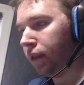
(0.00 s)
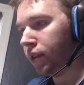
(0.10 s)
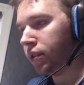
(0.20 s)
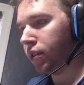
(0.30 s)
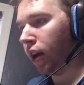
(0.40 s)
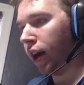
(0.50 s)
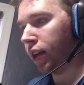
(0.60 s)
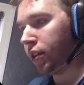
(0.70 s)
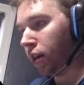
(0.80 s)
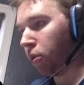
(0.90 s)
So they all had to
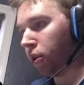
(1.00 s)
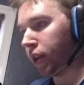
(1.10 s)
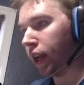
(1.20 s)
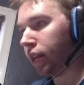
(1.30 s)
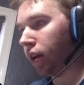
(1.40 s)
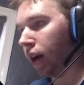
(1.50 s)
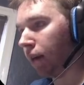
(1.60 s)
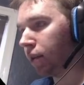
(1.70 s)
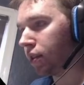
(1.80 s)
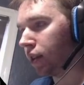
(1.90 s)
teleport to get there,
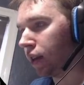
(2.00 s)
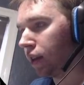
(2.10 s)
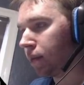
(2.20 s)
obviously.